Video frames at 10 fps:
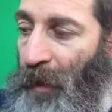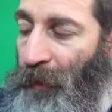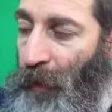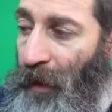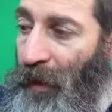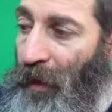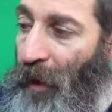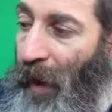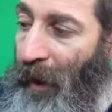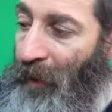But if you're going to
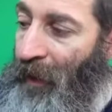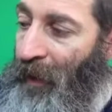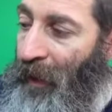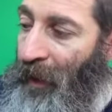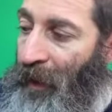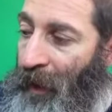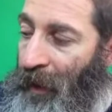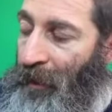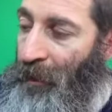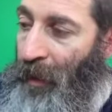go out and
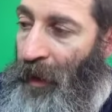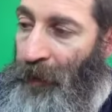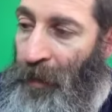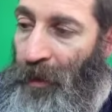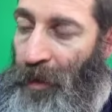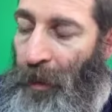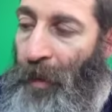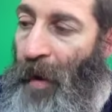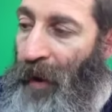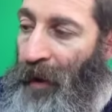eat meat from the
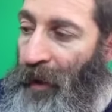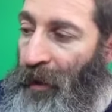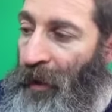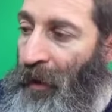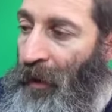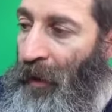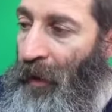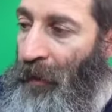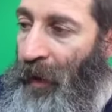supermarket uh,